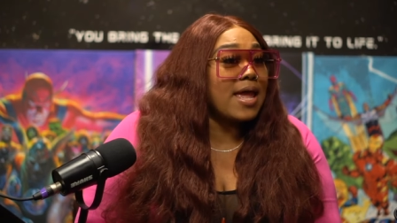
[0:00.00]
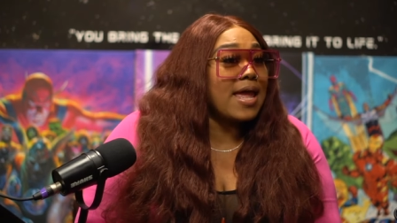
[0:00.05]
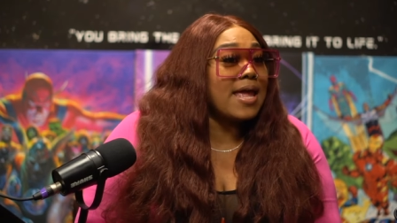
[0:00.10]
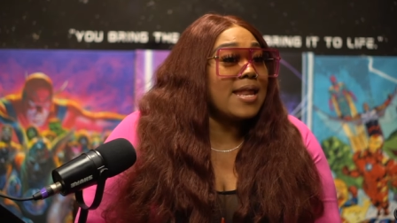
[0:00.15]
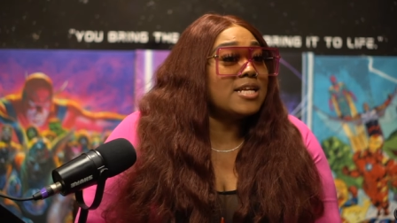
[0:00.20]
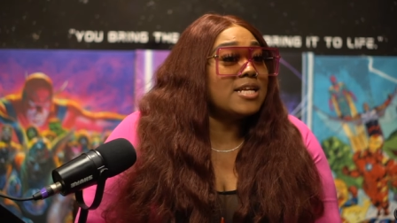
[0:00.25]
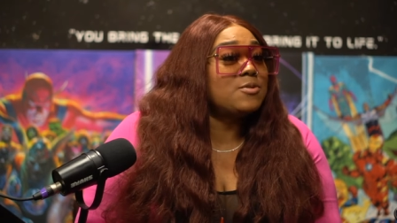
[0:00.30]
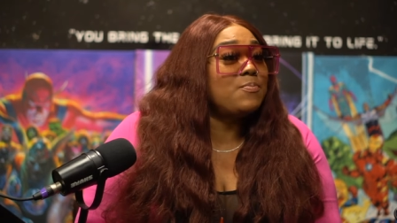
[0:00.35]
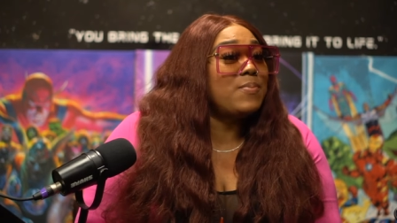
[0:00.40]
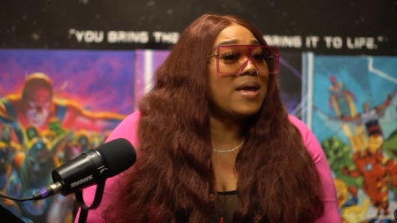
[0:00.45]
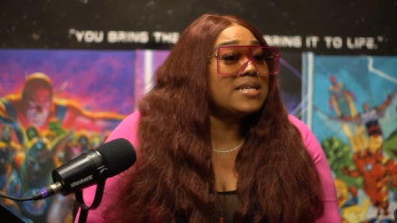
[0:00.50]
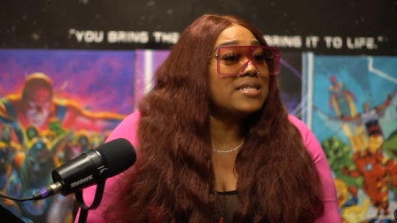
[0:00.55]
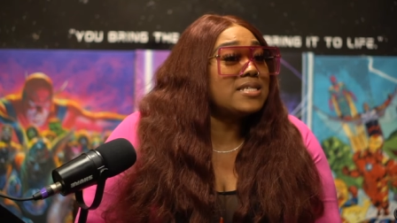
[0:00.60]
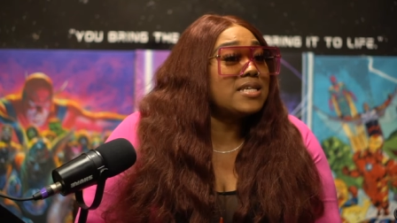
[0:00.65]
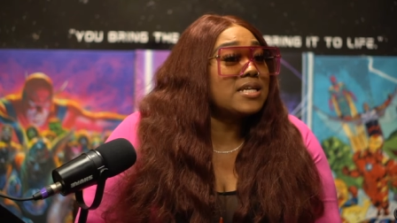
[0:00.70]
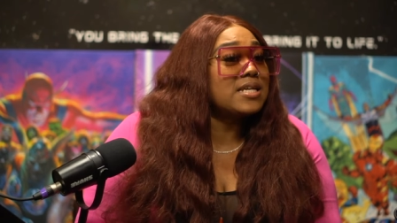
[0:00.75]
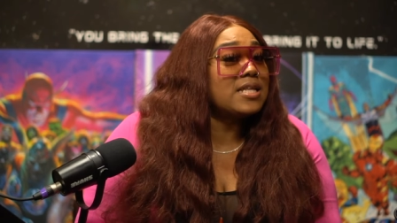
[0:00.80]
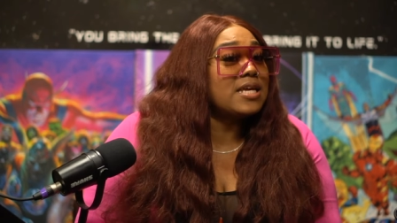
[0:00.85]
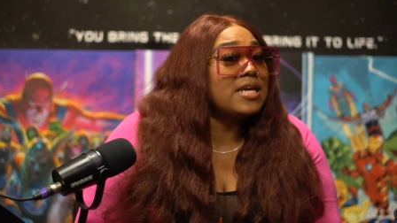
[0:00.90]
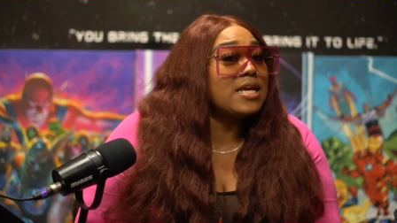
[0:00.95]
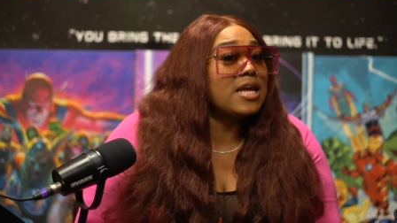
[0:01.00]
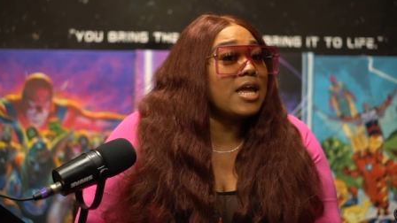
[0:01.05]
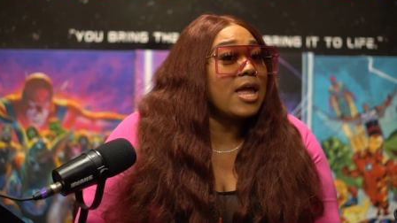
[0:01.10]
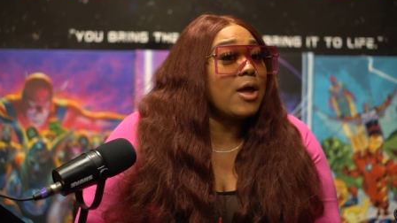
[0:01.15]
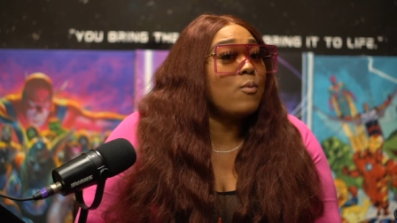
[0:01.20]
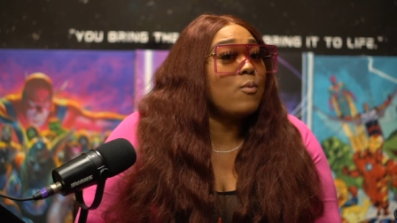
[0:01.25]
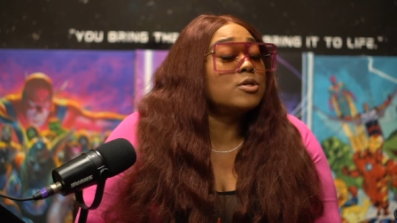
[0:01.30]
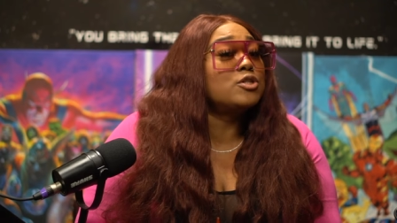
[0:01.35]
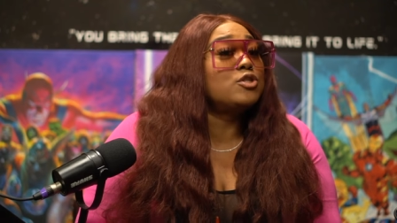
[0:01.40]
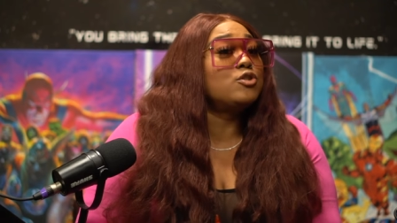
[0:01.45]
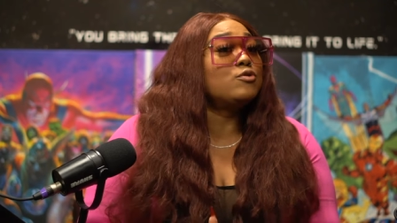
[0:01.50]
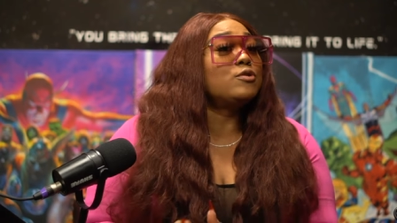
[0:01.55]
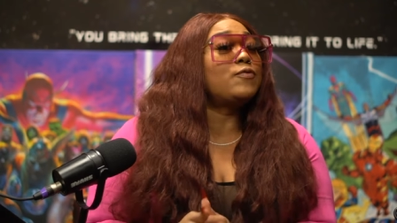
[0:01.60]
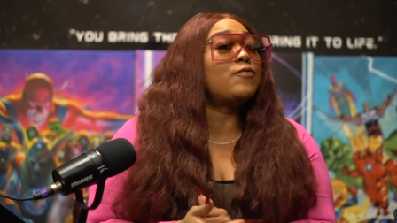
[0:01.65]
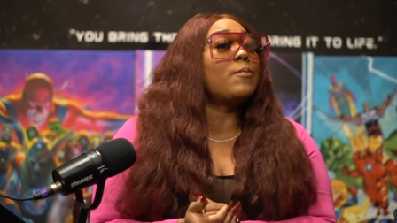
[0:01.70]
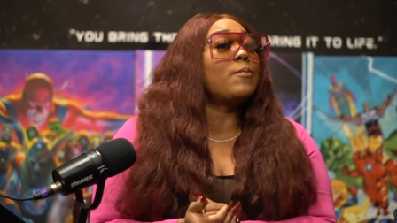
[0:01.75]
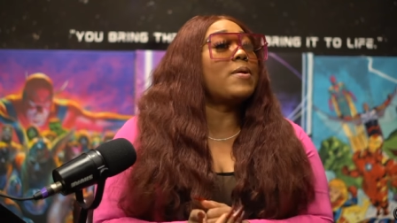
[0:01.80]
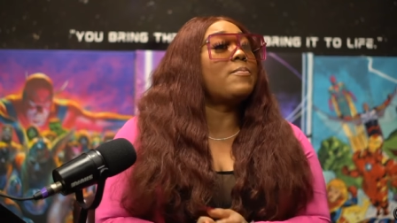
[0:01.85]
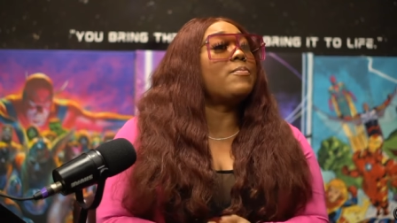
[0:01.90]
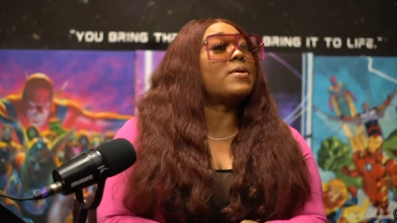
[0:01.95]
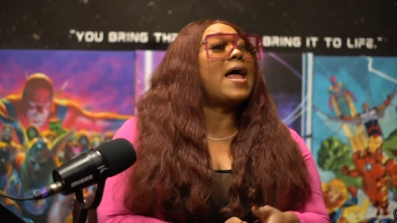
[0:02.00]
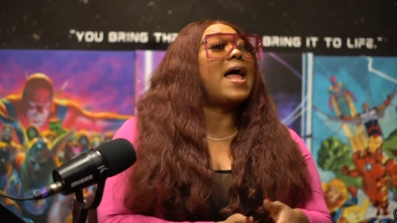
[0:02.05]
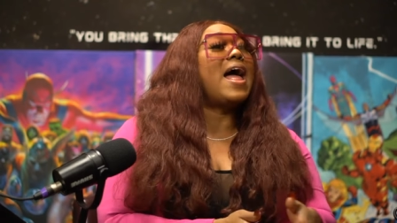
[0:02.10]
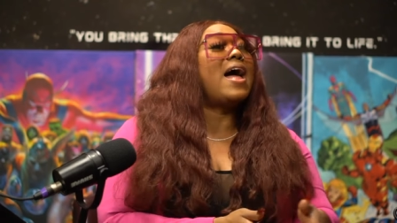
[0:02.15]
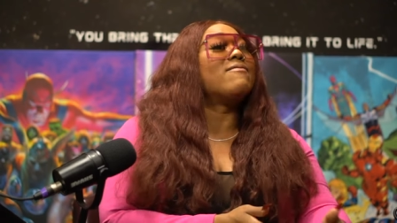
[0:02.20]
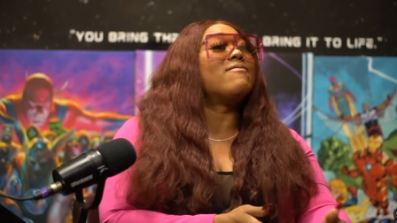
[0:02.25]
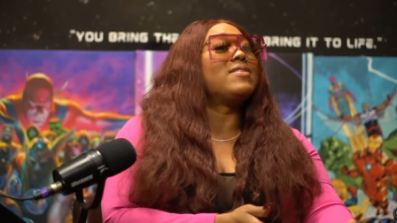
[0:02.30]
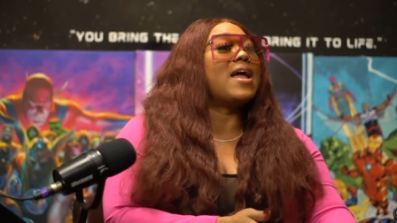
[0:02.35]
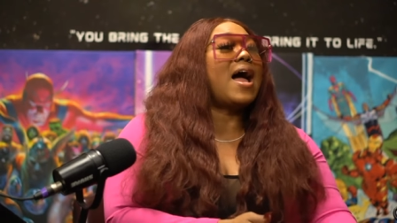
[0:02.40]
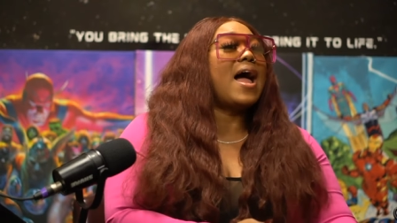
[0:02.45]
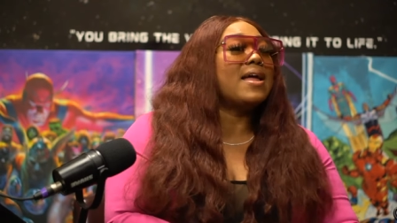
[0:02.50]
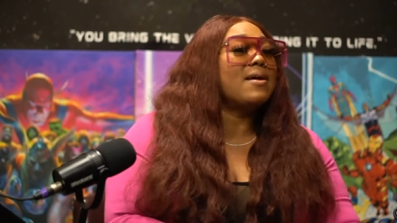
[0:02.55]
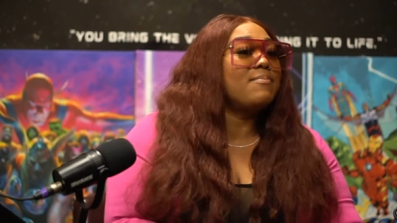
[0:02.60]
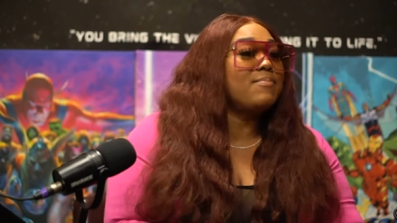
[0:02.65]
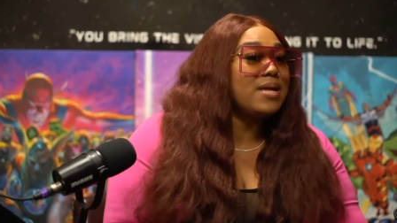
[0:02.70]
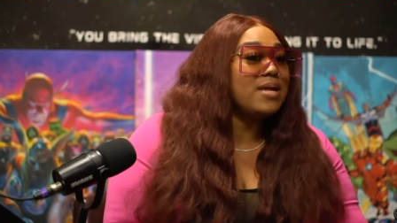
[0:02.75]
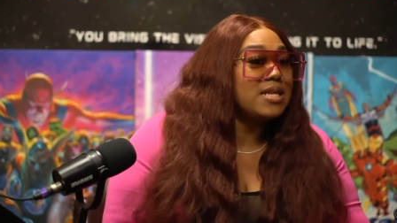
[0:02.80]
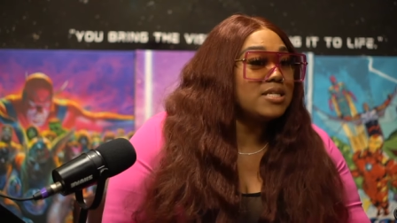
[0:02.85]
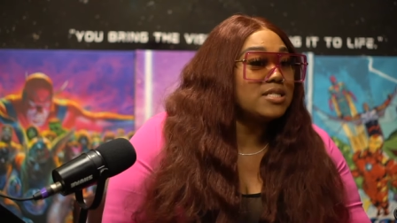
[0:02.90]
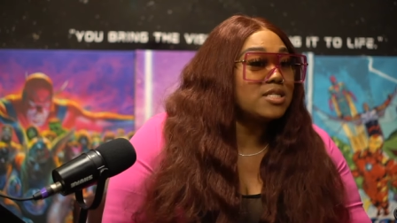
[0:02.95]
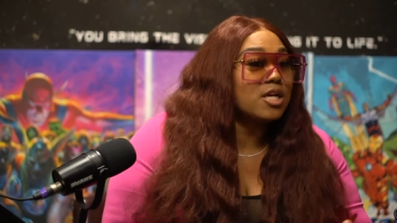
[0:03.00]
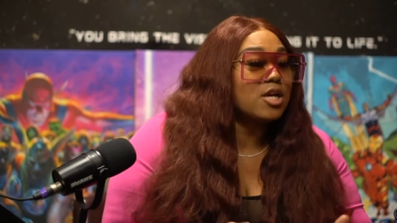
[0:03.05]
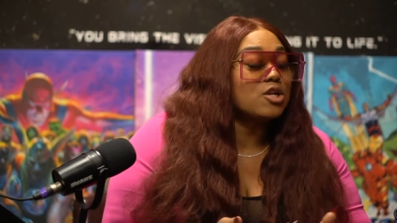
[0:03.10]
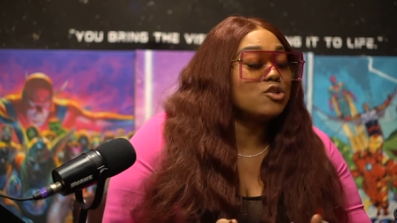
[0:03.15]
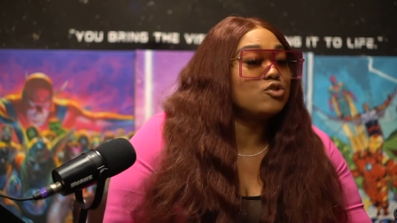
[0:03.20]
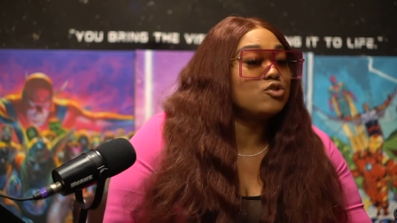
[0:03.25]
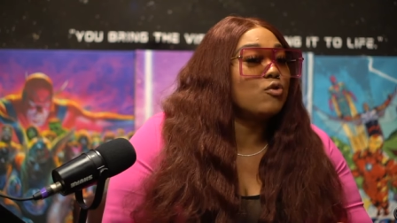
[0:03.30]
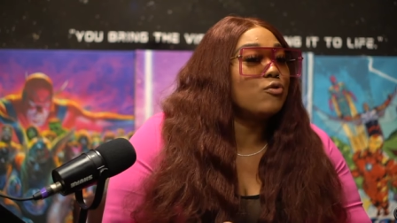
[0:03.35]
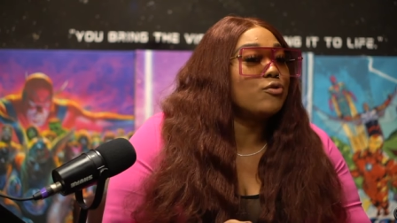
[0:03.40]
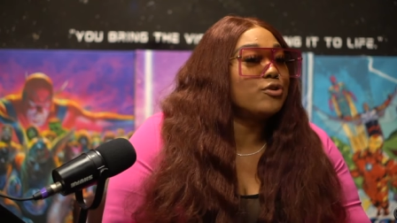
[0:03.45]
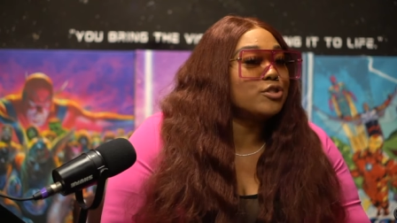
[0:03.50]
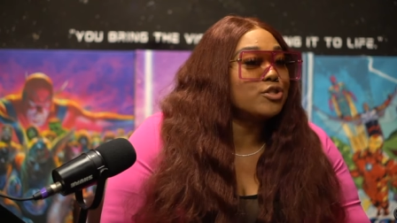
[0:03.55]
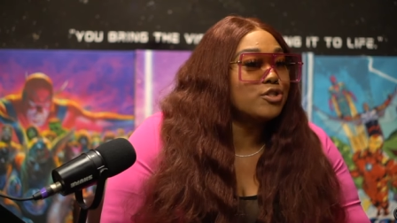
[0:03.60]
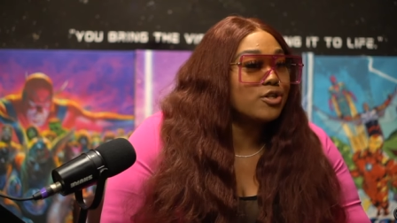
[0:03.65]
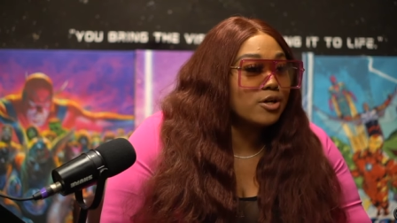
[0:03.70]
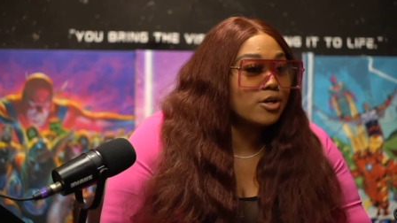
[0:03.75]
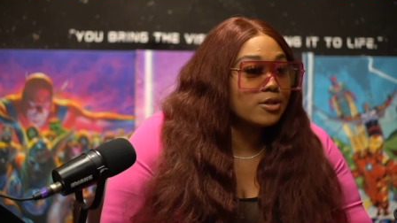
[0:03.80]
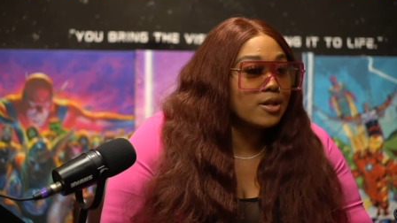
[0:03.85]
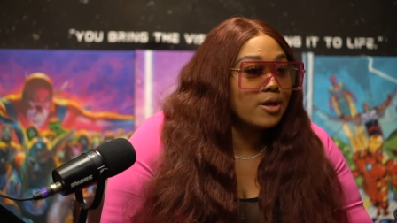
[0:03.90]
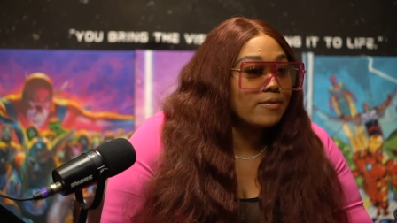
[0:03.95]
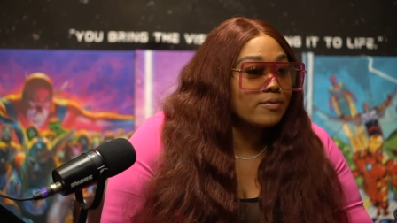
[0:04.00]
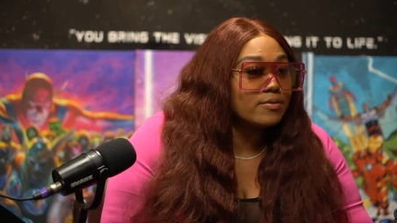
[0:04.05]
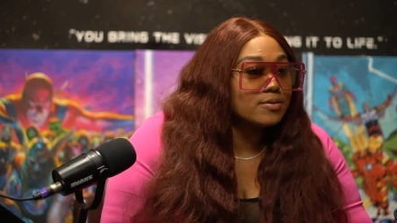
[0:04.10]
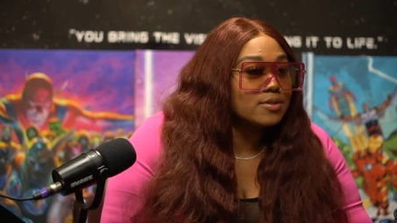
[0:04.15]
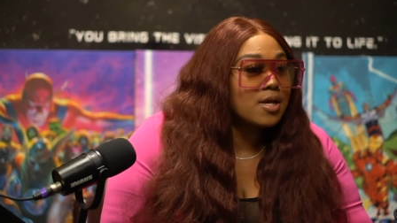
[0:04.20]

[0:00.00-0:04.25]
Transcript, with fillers: and it's basically it was used for people that have diabetes to control their sugar levels.